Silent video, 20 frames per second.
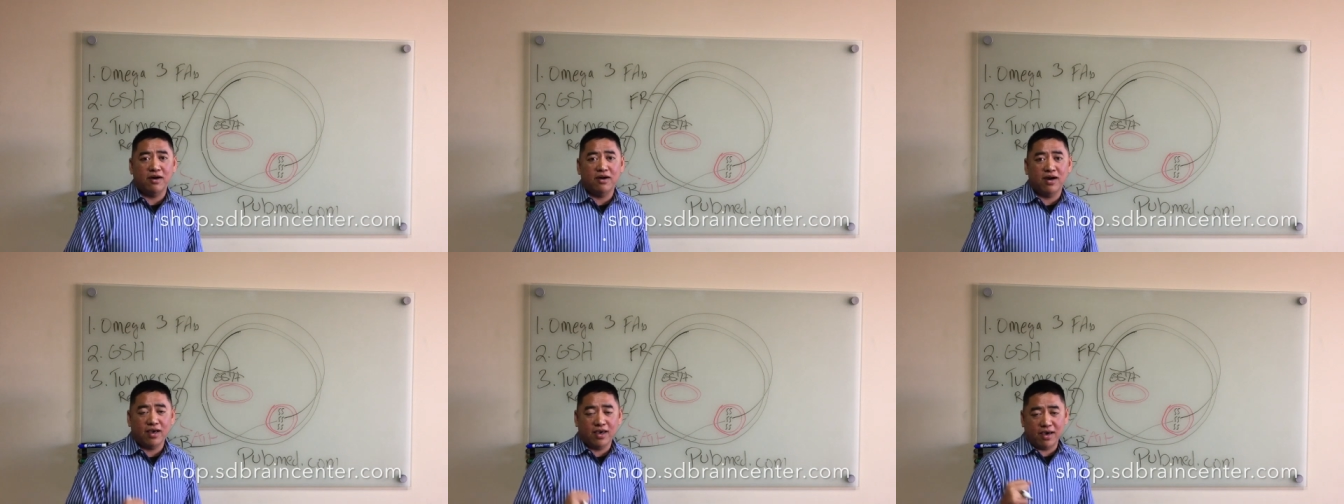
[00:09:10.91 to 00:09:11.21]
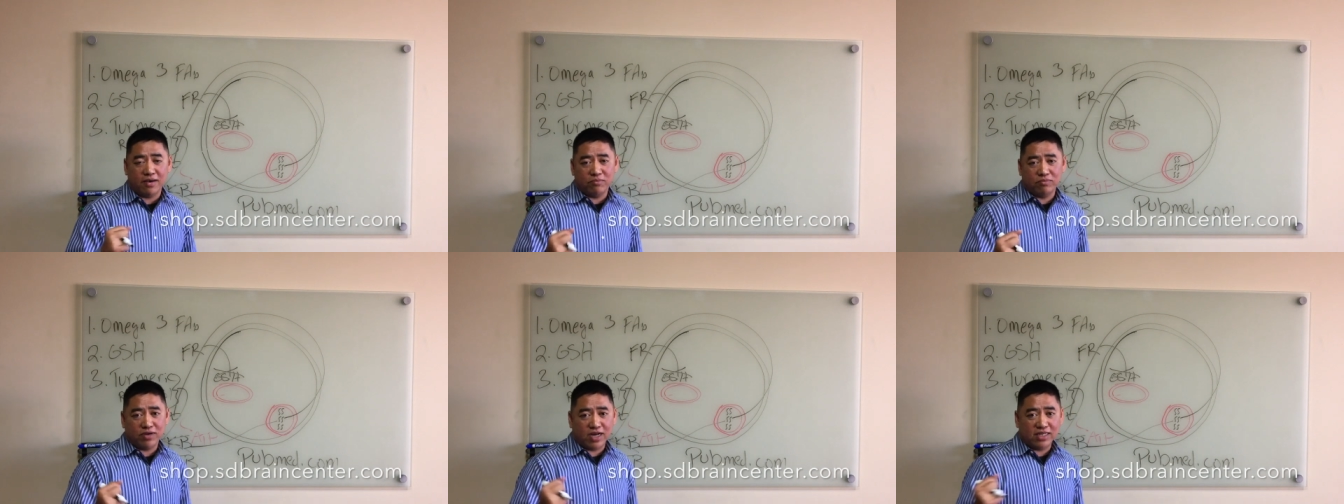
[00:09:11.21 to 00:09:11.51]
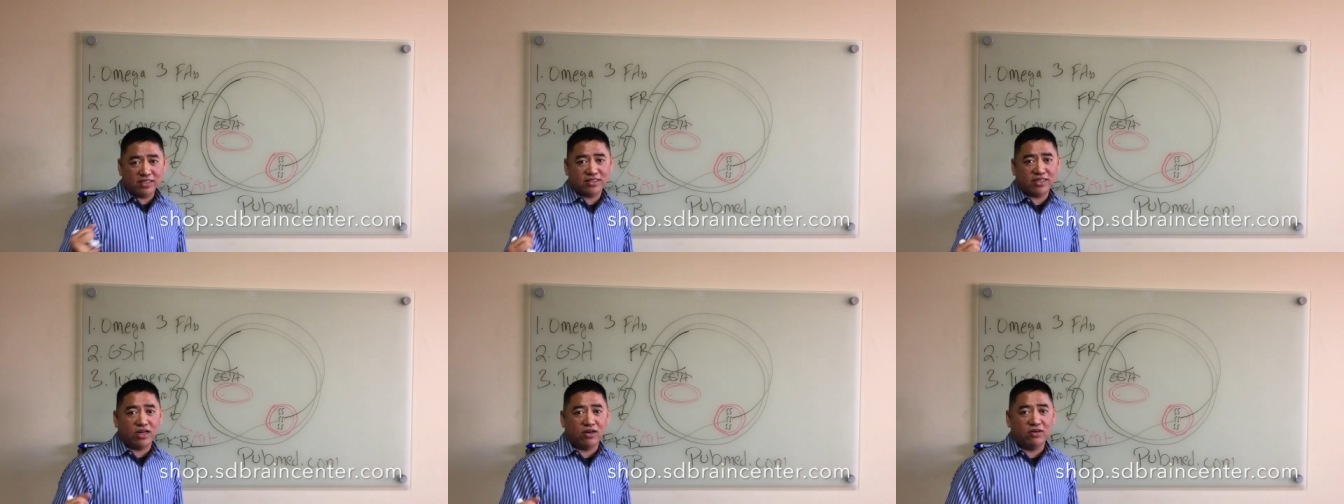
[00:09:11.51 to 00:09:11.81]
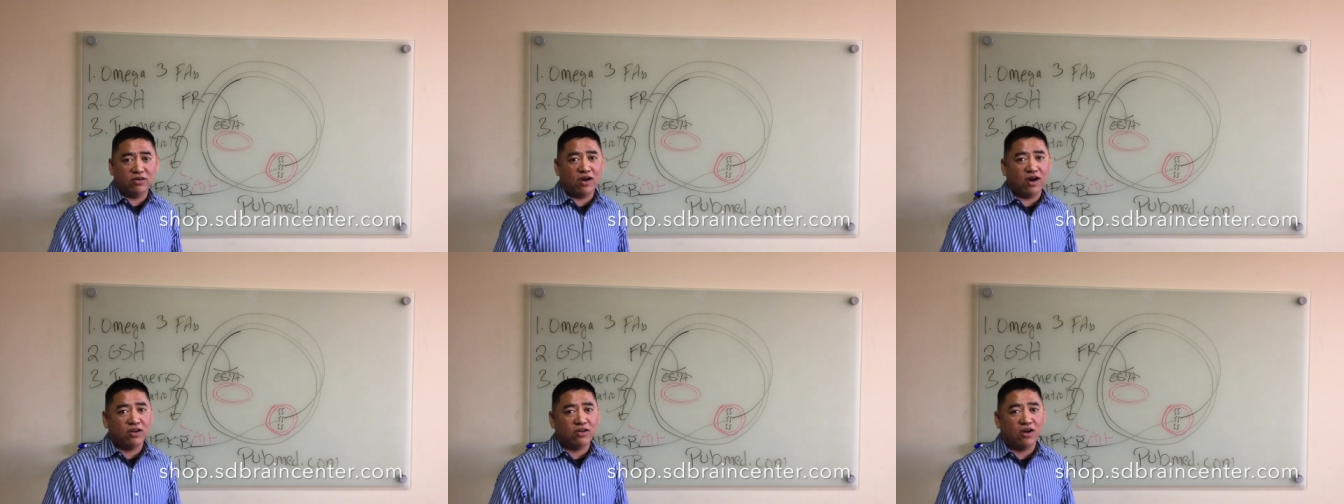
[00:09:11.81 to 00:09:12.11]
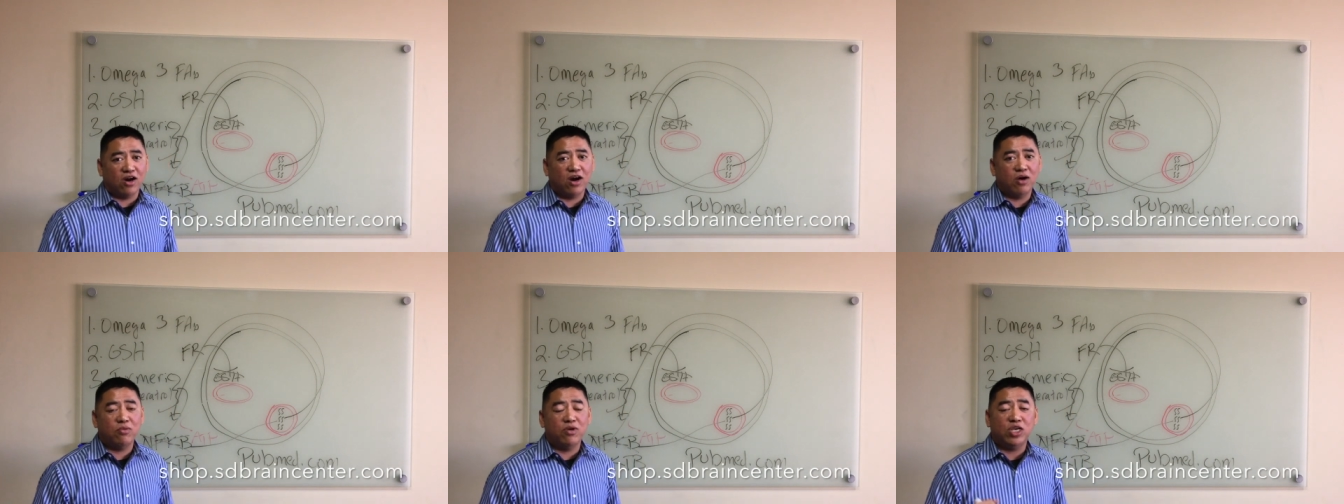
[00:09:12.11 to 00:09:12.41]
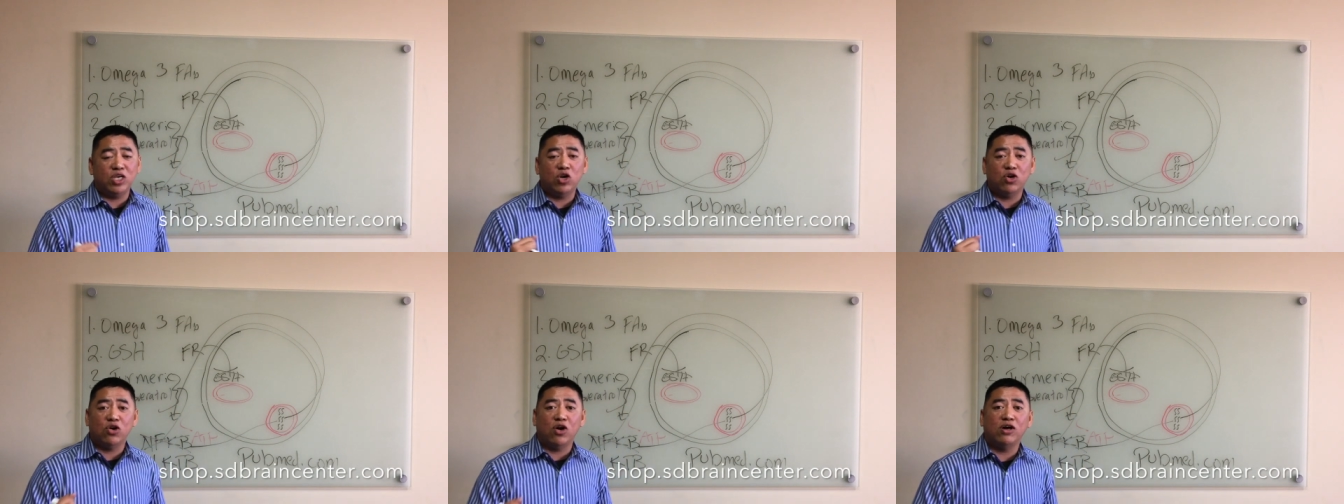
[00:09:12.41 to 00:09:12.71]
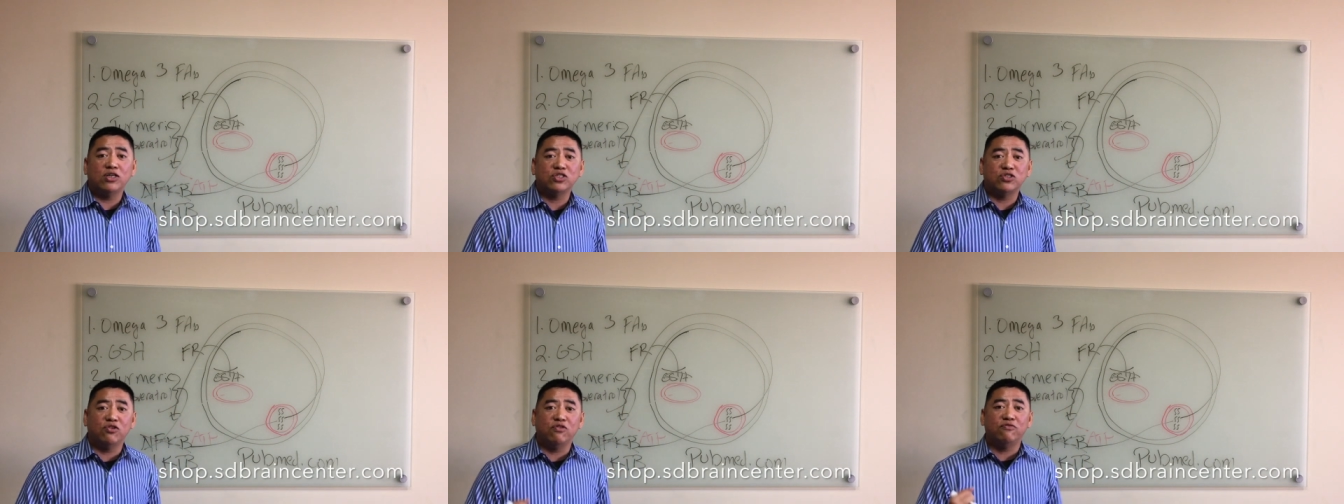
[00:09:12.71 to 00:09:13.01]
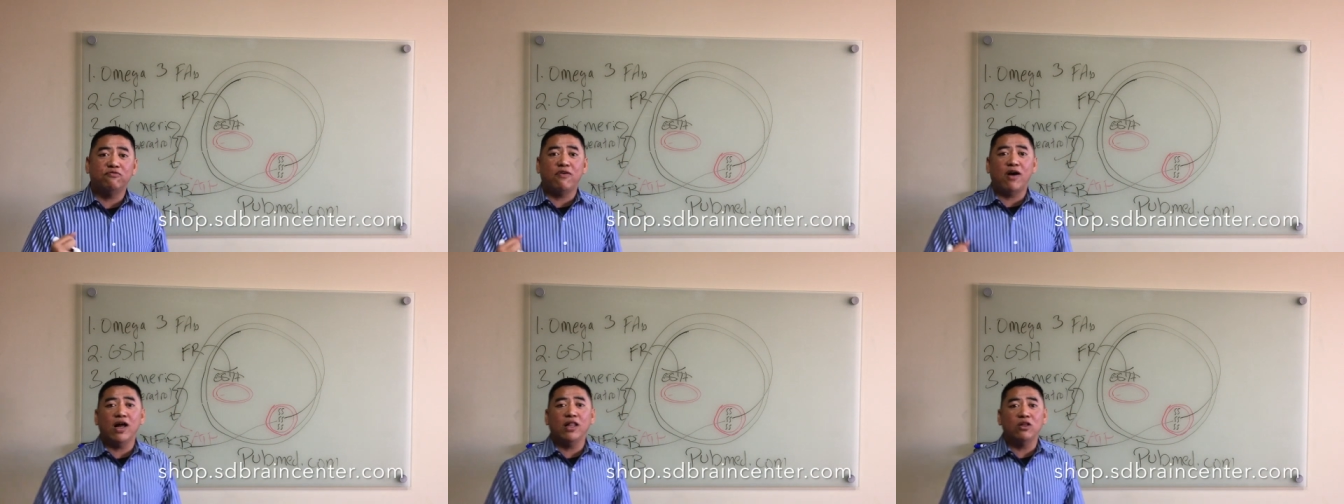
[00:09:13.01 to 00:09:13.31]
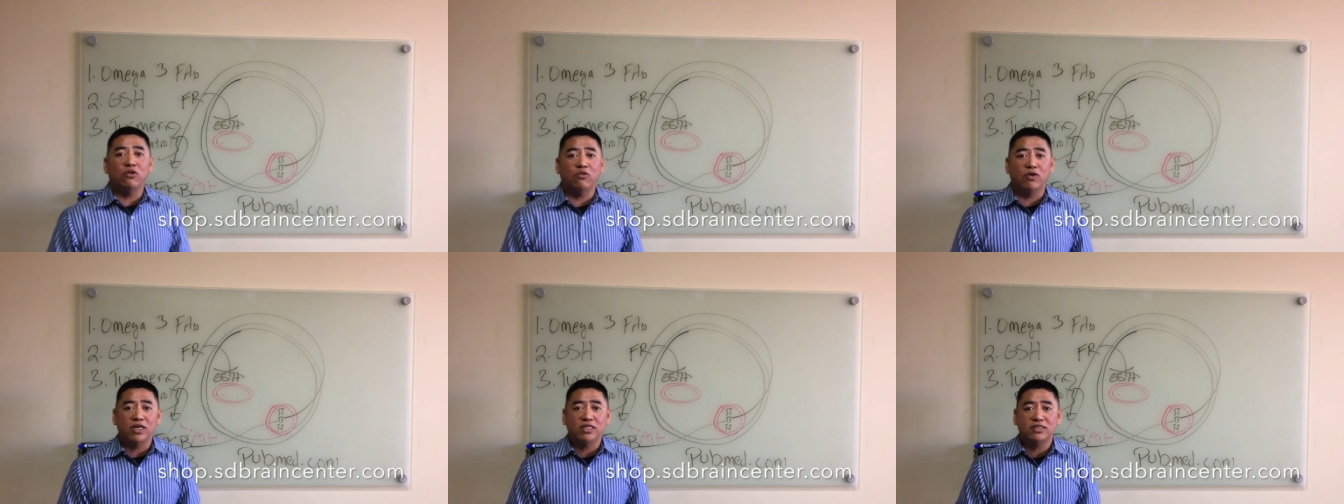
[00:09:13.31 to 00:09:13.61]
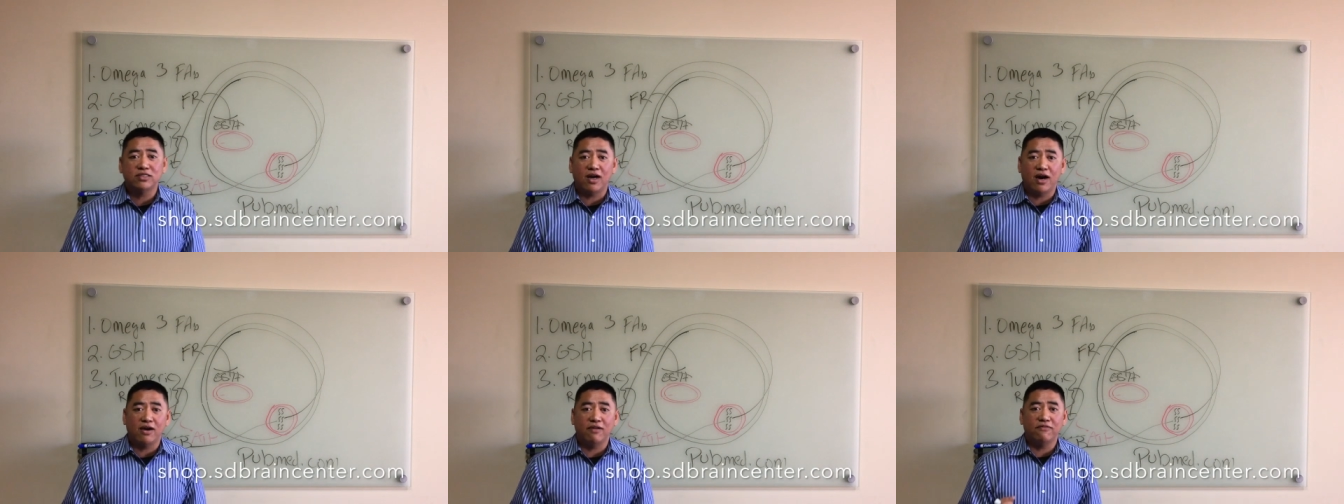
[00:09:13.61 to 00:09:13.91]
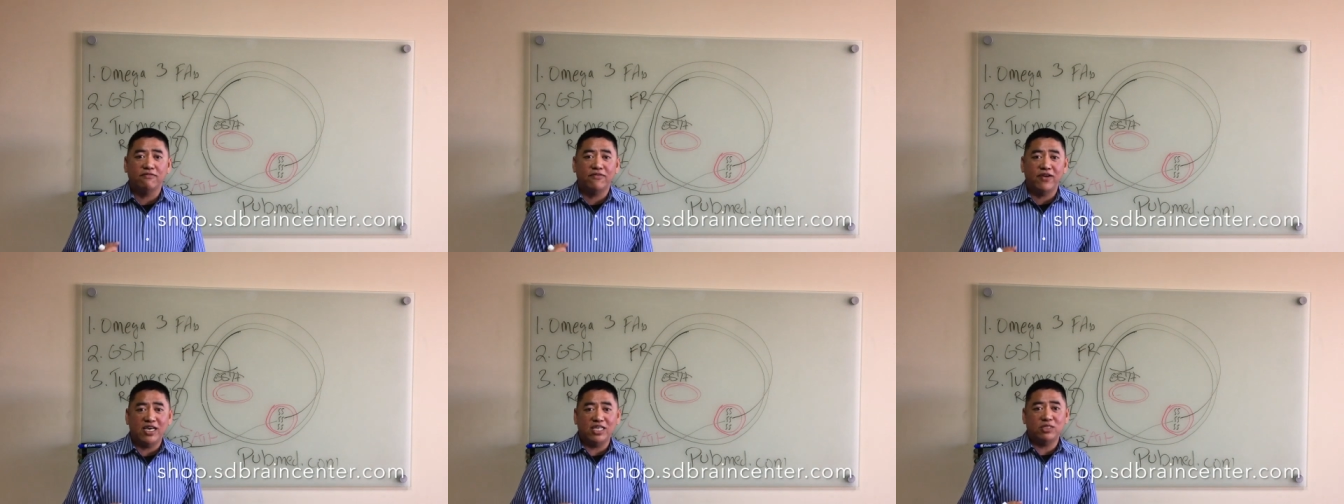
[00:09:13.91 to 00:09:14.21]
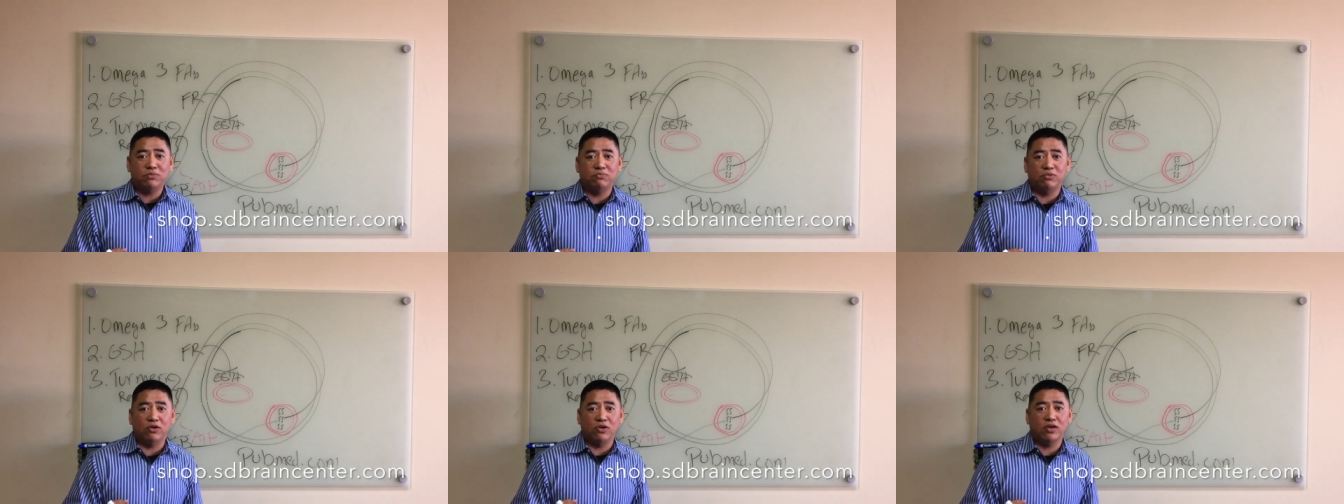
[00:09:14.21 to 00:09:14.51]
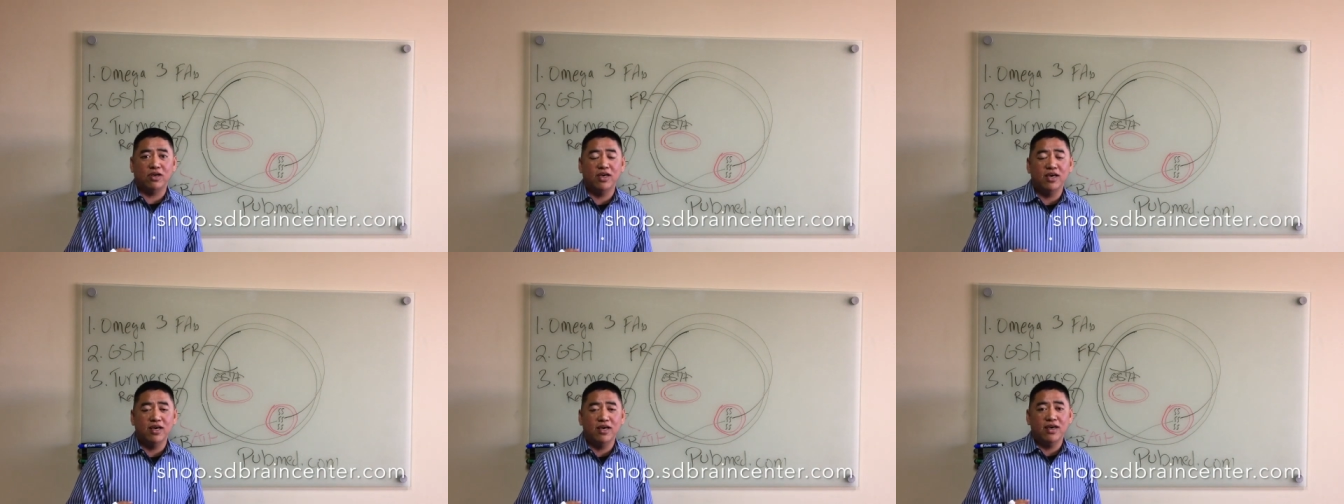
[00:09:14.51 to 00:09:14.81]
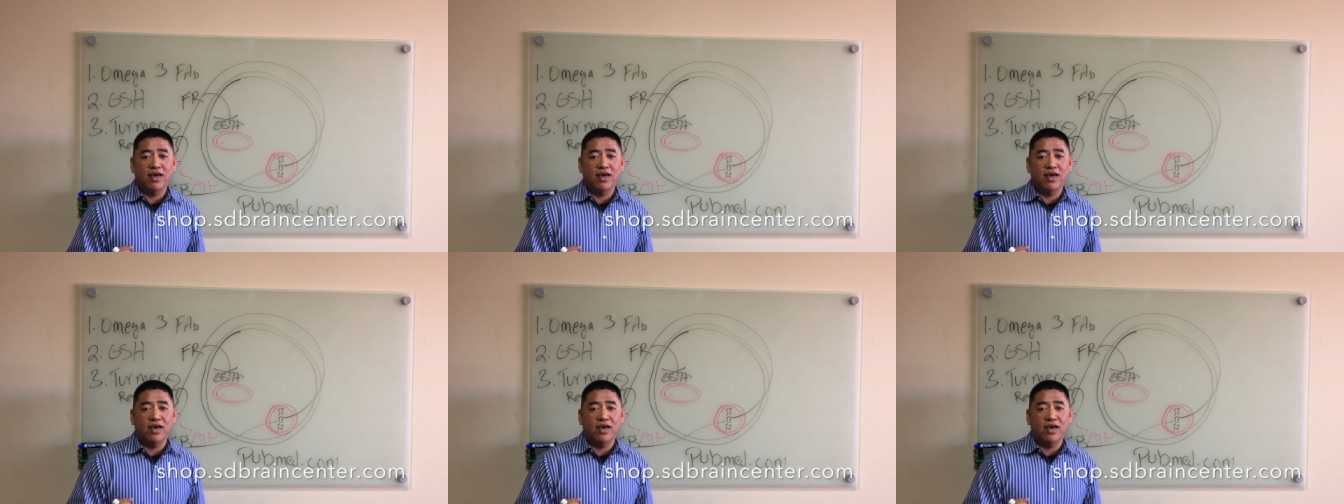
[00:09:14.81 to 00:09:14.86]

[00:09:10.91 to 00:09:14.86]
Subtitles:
Again, braincenter.com, and you can also follow us on Facebook